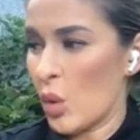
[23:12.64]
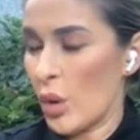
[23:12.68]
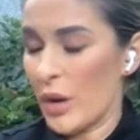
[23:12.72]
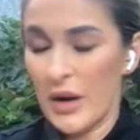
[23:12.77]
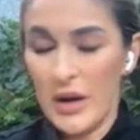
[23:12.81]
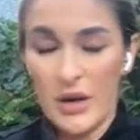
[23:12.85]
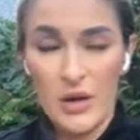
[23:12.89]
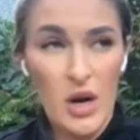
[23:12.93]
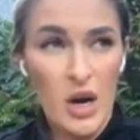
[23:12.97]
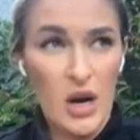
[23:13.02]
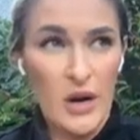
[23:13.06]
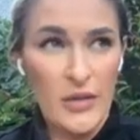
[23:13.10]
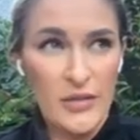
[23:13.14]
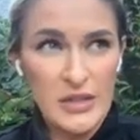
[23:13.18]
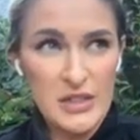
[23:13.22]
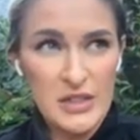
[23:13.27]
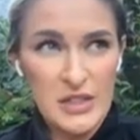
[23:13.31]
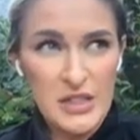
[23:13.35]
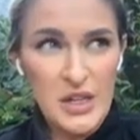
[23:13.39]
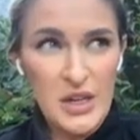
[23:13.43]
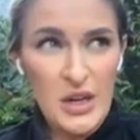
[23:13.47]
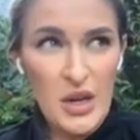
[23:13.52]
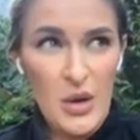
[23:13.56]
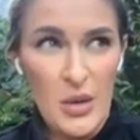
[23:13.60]
organ
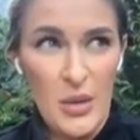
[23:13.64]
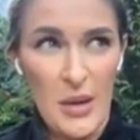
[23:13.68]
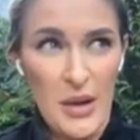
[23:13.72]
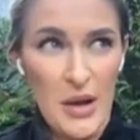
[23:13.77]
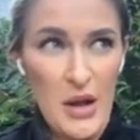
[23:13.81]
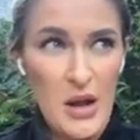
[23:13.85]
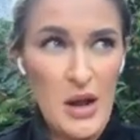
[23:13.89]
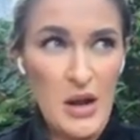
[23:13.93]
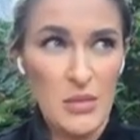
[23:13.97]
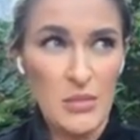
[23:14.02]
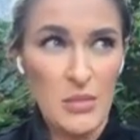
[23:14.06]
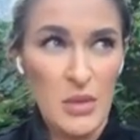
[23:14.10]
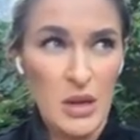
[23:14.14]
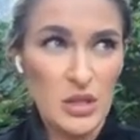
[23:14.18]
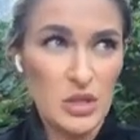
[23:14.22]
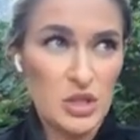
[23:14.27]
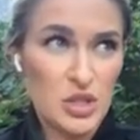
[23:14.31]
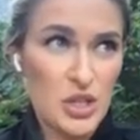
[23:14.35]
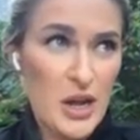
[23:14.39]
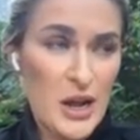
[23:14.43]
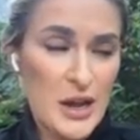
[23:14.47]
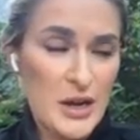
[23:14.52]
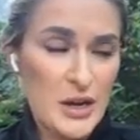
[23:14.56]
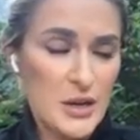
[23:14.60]
harvesting going on in
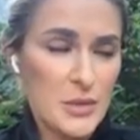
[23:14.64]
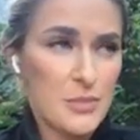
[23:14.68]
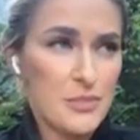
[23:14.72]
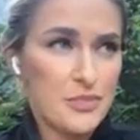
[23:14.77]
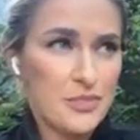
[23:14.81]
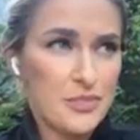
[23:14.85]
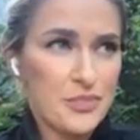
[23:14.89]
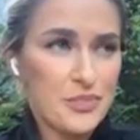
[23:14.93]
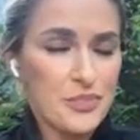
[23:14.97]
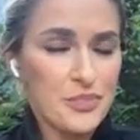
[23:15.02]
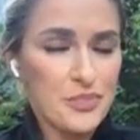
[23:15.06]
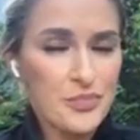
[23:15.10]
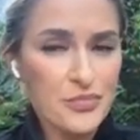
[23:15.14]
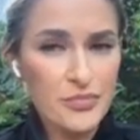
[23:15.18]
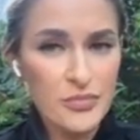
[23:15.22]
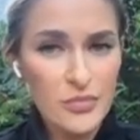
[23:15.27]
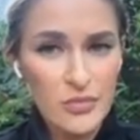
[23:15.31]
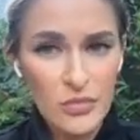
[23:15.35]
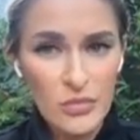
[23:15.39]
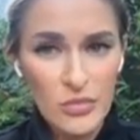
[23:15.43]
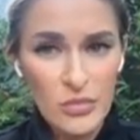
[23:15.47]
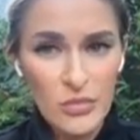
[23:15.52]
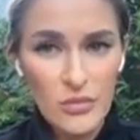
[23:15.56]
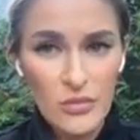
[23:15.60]
China.
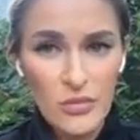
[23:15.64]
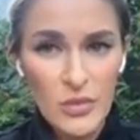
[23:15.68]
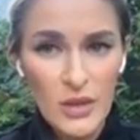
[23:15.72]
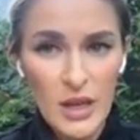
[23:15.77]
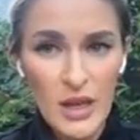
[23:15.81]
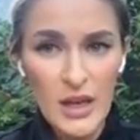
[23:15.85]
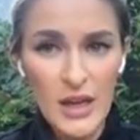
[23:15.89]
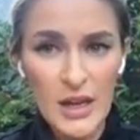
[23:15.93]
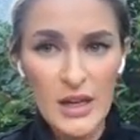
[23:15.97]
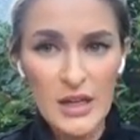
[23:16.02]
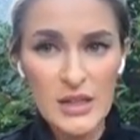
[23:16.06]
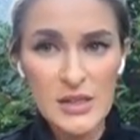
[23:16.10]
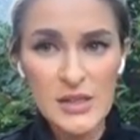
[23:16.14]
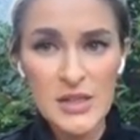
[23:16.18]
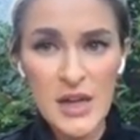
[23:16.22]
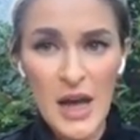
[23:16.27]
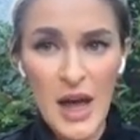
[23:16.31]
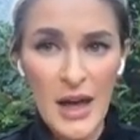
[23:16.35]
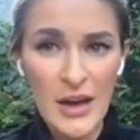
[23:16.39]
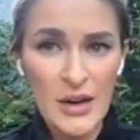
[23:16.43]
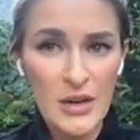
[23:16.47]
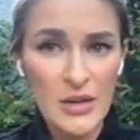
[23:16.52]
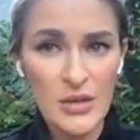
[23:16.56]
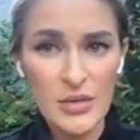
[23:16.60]
And
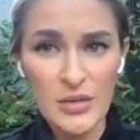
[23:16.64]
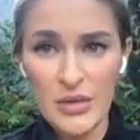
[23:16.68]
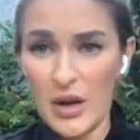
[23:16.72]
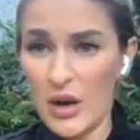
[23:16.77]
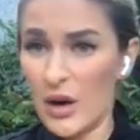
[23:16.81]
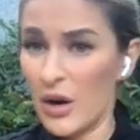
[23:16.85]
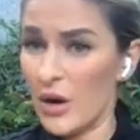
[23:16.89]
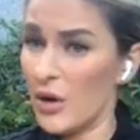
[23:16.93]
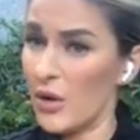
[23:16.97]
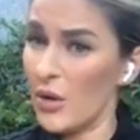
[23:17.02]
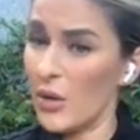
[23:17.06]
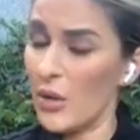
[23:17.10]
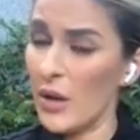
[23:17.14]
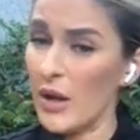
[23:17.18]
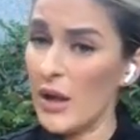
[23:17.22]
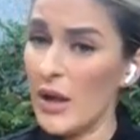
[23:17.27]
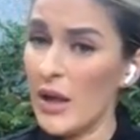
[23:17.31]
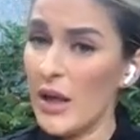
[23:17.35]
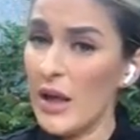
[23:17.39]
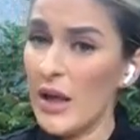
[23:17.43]
I don't know